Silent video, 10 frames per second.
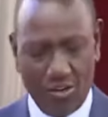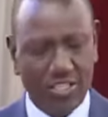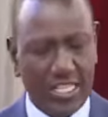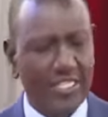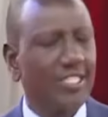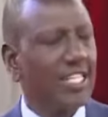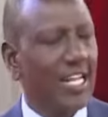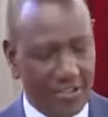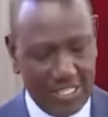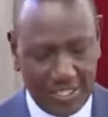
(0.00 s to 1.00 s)
not just in
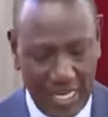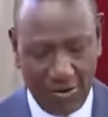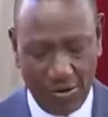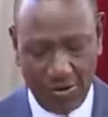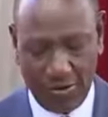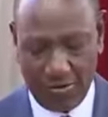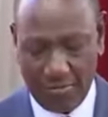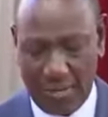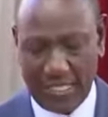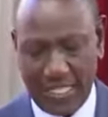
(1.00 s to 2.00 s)
Eldoret Town,
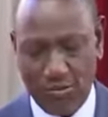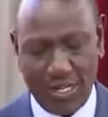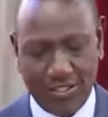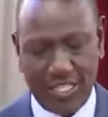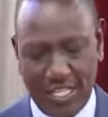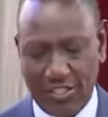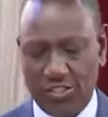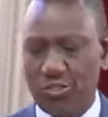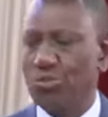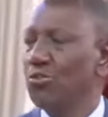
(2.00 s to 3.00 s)
but in Uasin
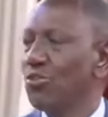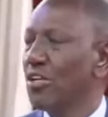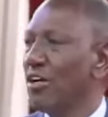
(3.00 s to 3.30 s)
Gishu